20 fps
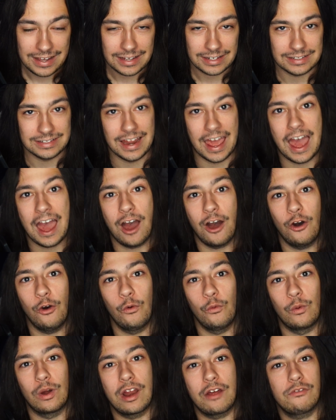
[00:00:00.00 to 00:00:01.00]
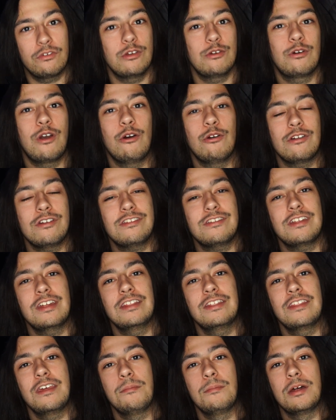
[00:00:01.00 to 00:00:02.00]
Now, whenever you go to
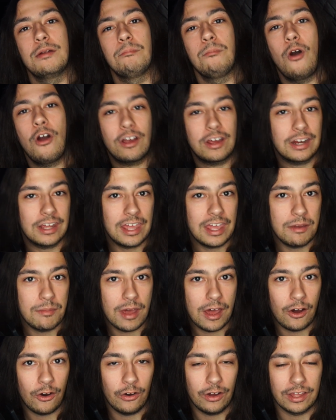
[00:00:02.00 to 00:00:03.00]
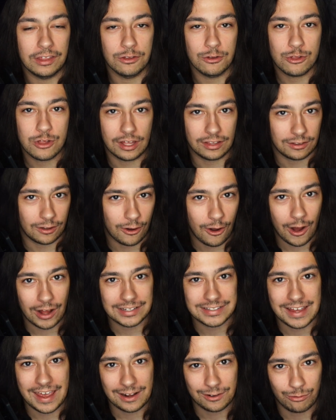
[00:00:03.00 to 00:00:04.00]
send them a marketing email and you check their
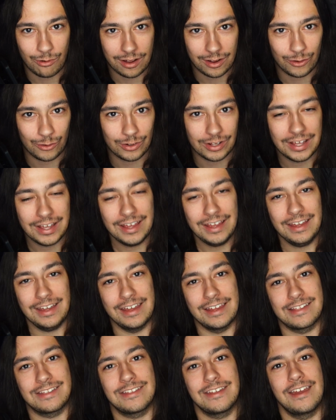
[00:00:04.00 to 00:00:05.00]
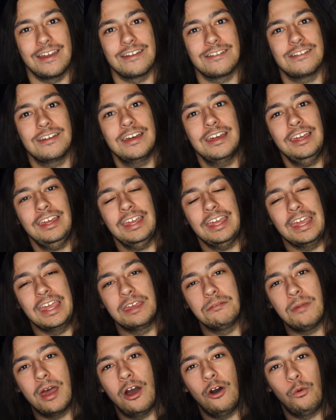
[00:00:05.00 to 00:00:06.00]
contact record, it says,
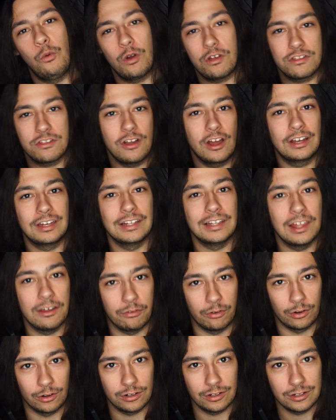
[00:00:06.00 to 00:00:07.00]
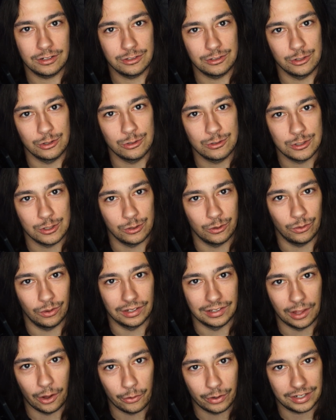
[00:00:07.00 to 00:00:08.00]
email was not delivered due to
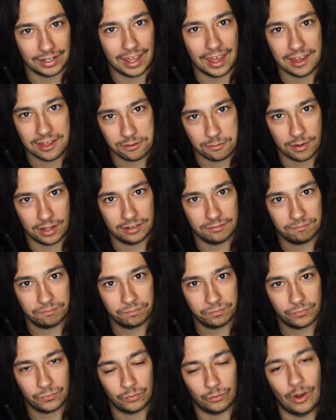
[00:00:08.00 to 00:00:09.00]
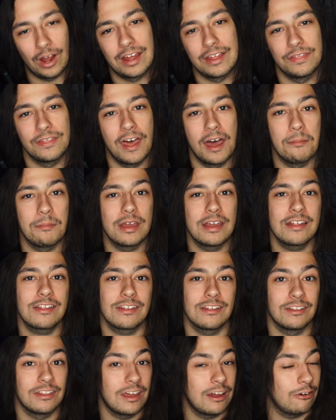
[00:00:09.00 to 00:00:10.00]
low engagement, right? That means
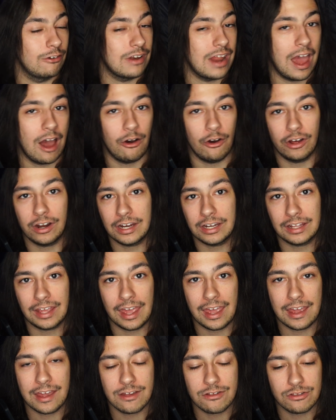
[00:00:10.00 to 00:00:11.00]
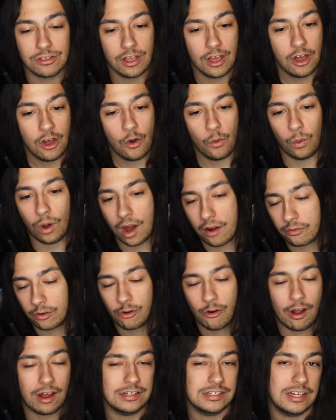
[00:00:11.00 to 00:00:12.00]
that they are now unengaged. Whatever
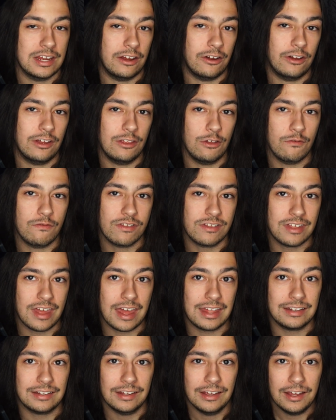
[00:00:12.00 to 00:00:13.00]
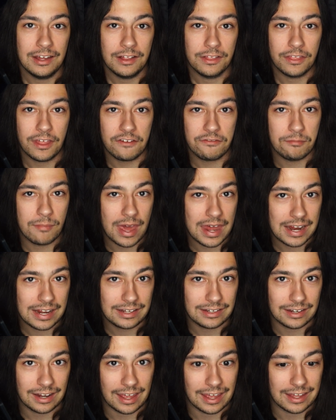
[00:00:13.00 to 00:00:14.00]
criteria you've set, they've met
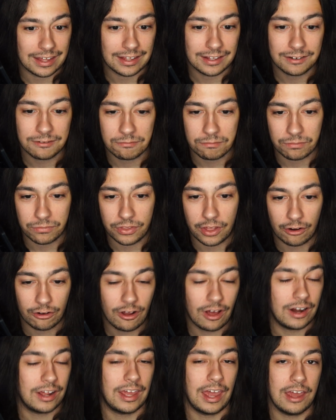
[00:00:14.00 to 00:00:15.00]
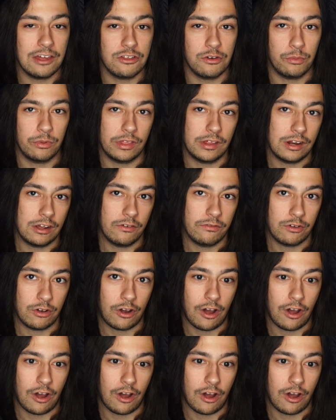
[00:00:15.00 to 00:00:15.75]
it, and they're not engaging with any of your